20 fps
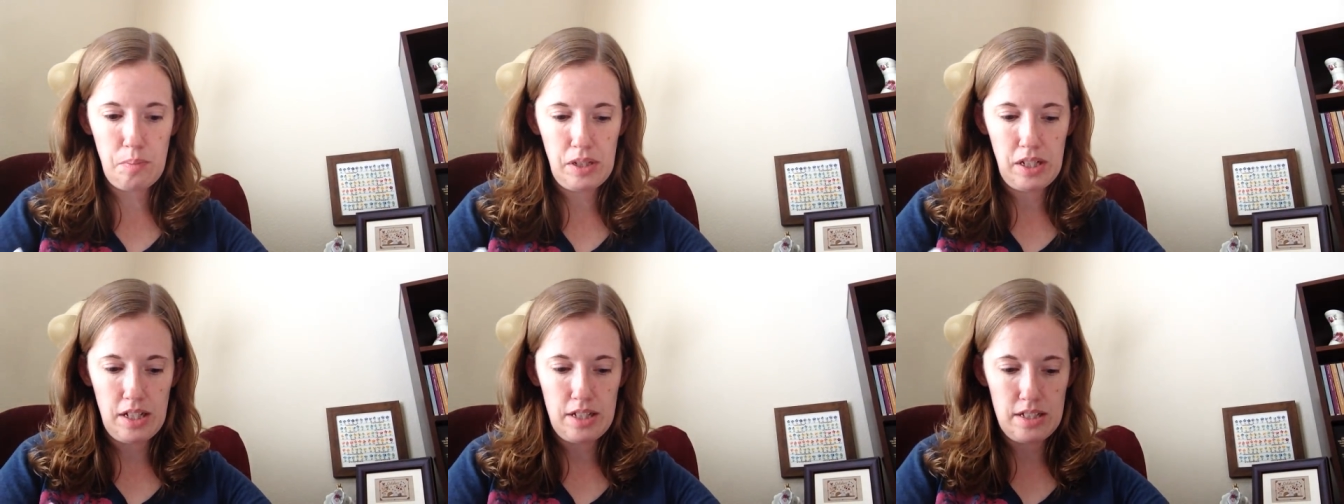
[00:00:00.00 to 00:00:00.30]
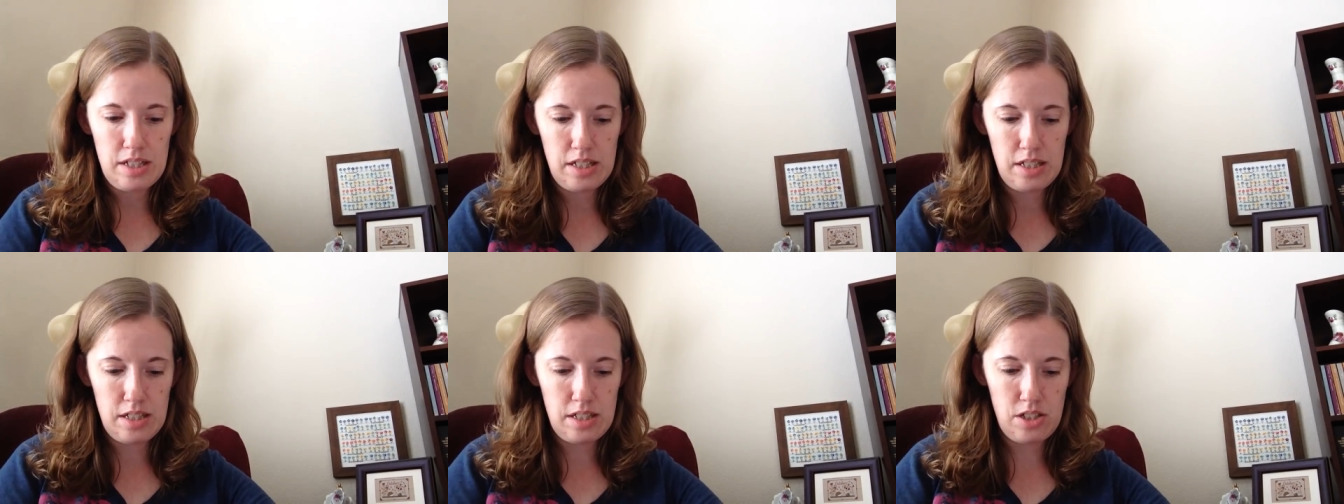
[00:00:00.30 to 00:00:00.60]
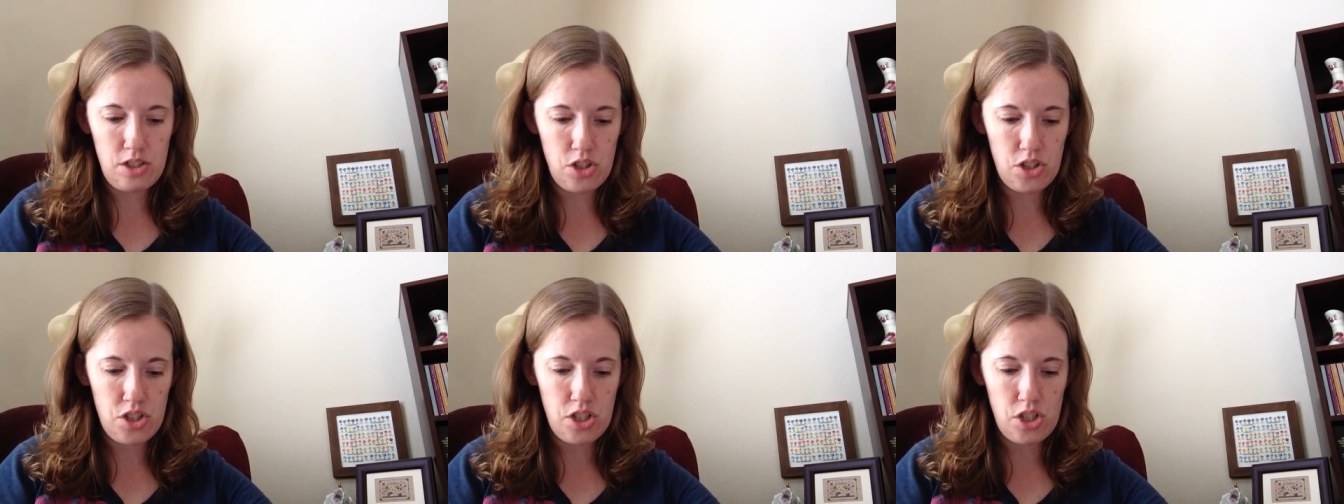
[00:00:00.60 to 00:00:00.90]
because
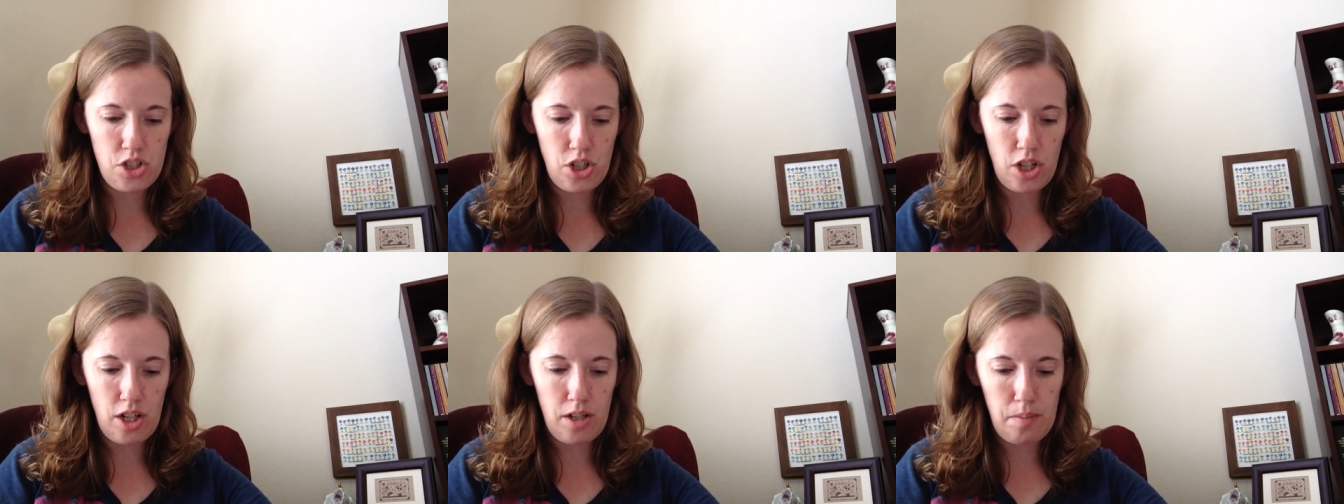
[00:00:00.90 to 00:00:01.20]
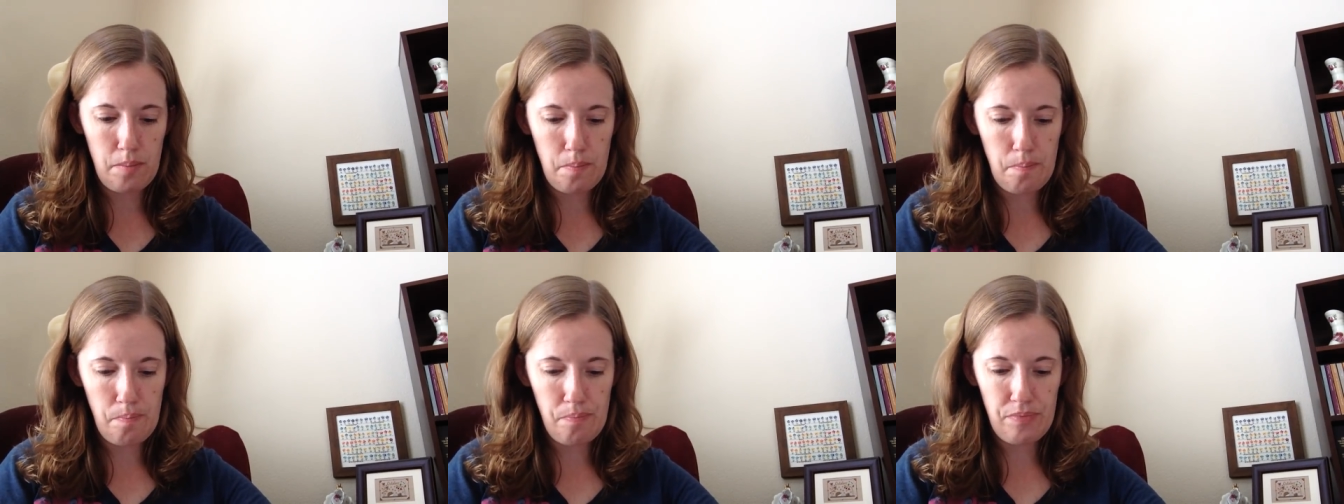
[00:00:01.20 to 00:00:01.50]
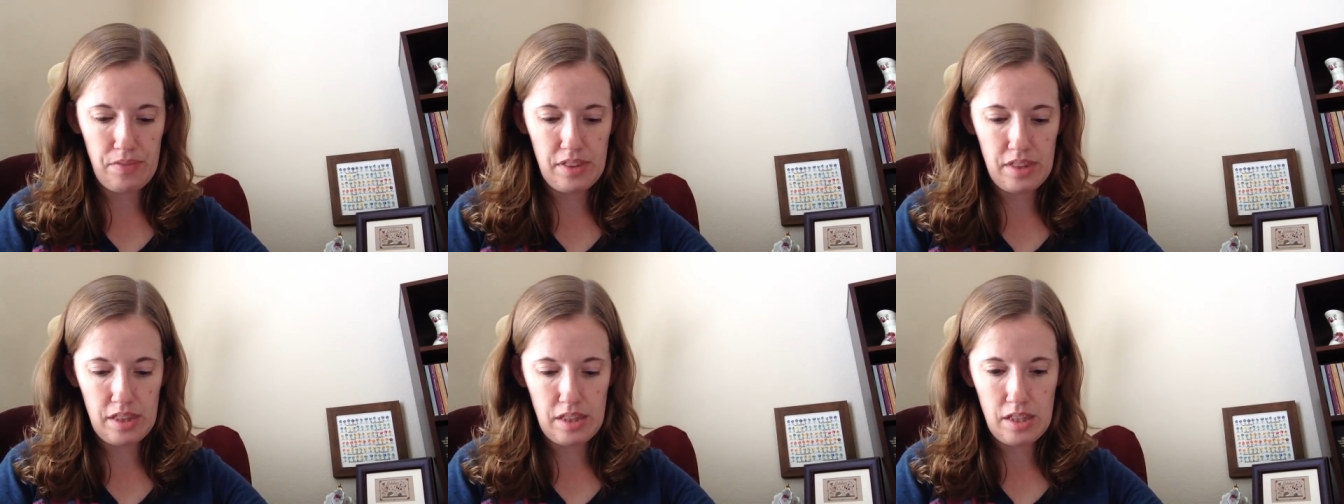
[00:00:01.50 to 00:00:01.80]
it's just a chart
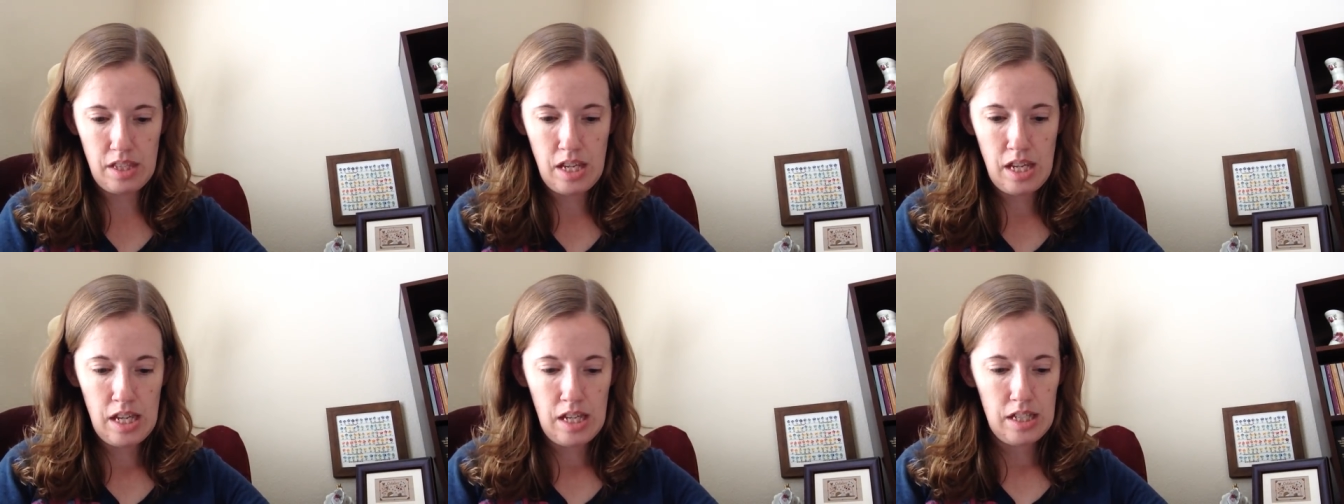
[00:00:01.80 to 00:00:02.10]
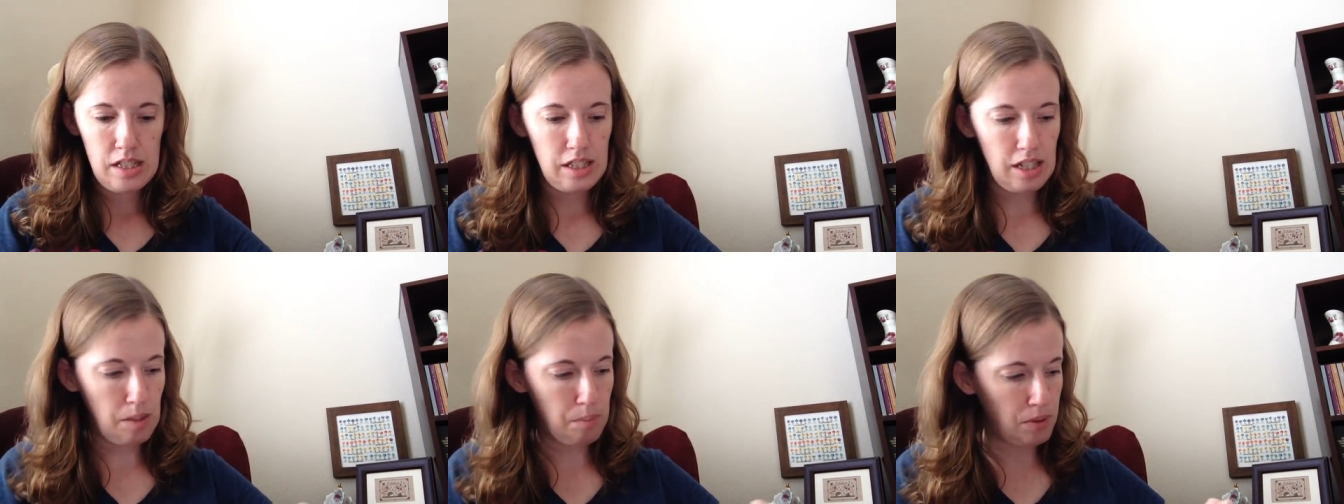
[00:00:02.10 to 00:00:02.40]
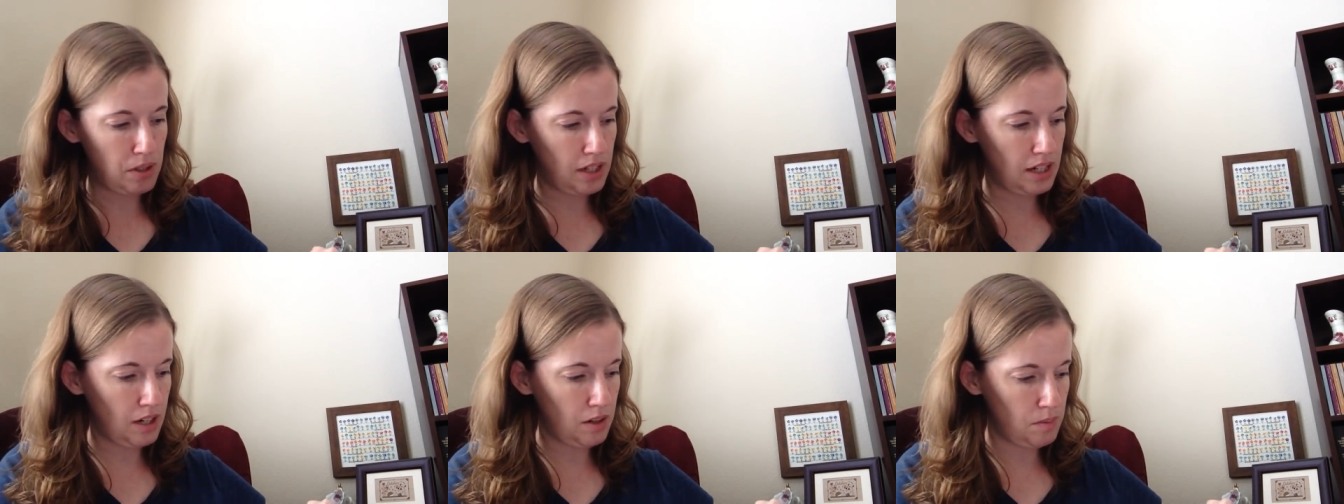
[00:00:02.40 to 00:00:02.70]
that I
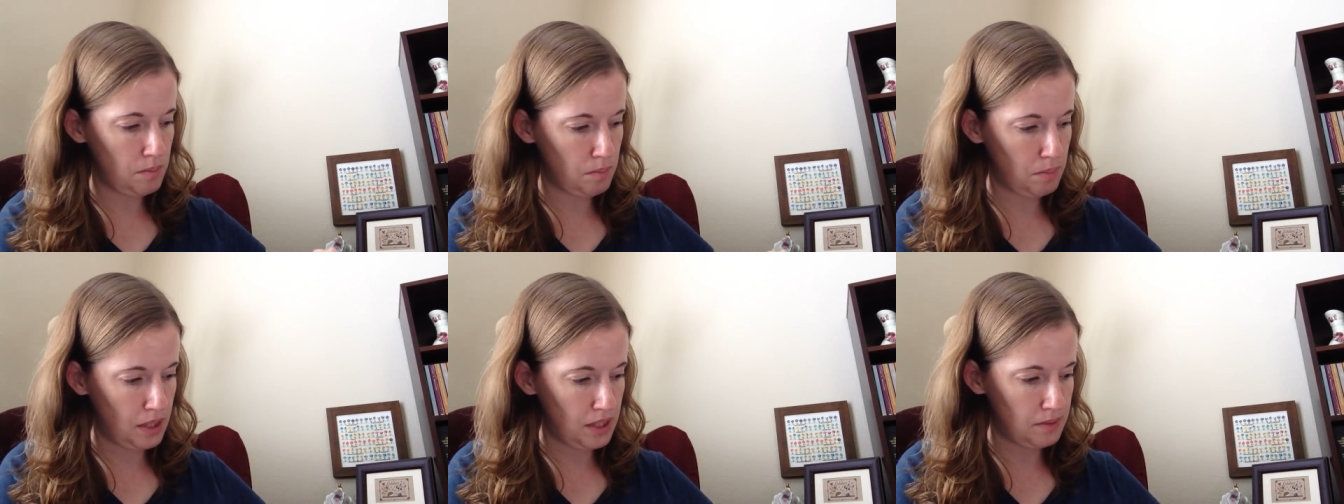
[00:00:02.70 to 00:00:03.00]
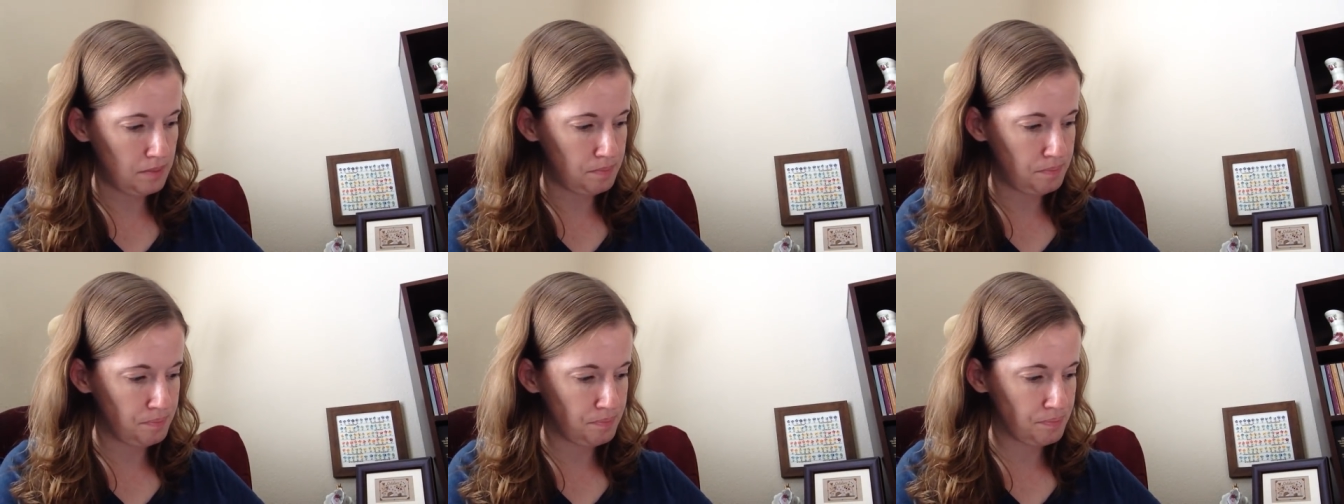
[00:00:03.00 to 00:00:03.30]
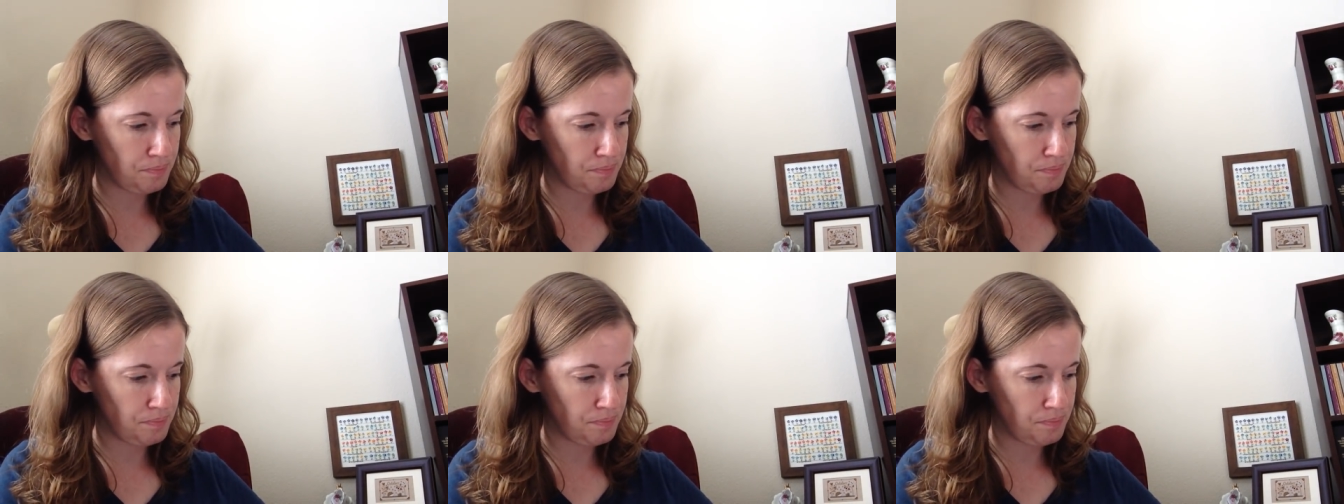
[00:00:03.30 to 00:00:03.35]
printed out, but